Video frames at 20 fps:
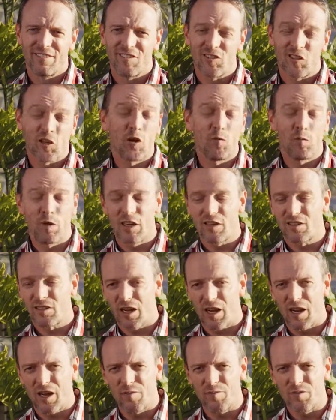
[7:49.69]
So many
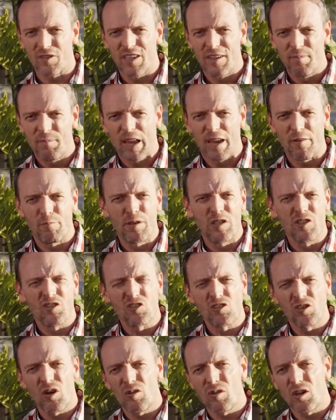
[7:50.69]
times I've been
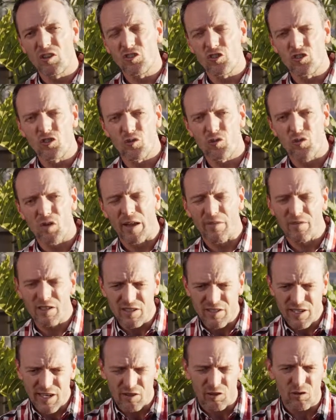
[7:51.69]
so unsure,
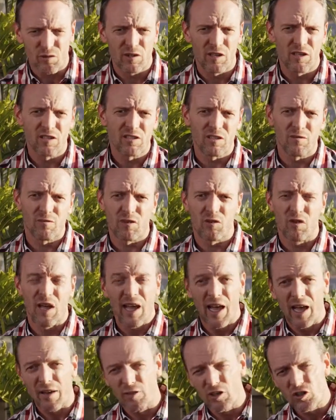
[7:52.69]
having sat through an interview,
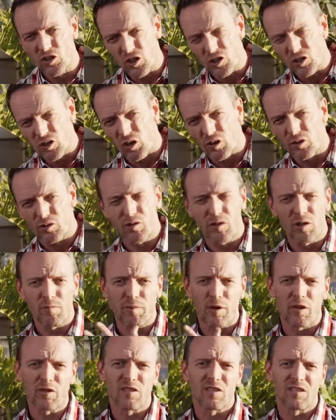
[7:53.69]
having just gone through the
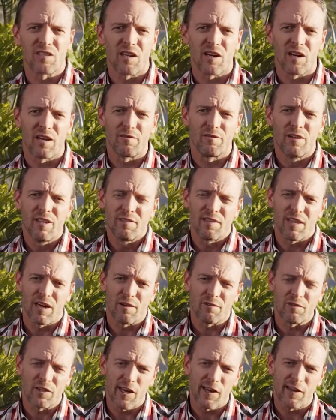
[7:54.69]
process that
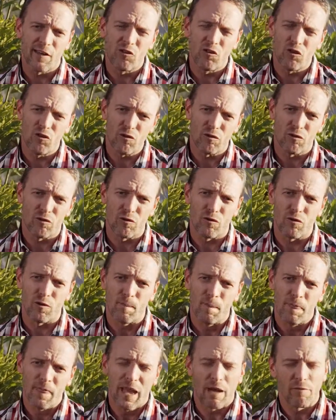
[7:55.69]
I've taken you through,